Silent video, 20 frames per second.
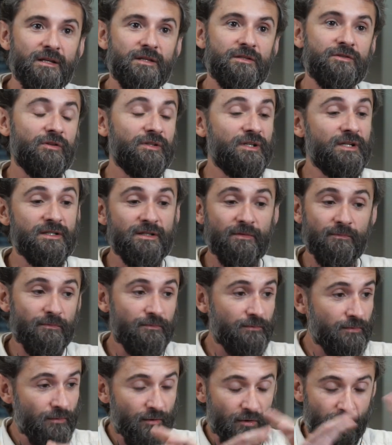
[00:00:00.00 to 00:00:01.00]
So there's a
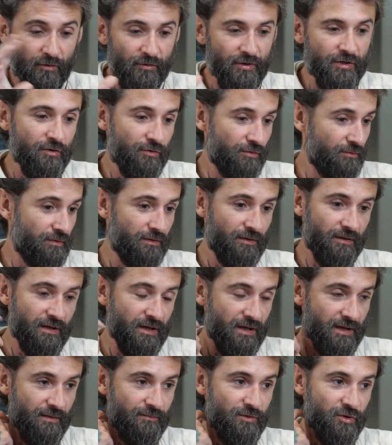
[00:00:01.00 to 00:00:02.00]
whole new
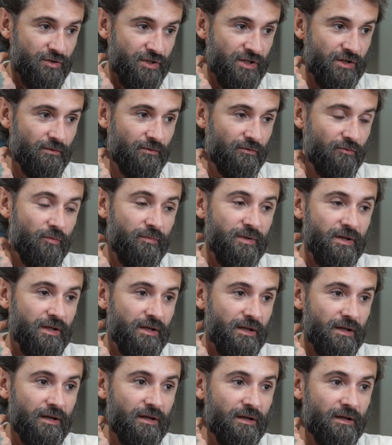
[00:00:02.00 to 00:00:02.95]
museum will be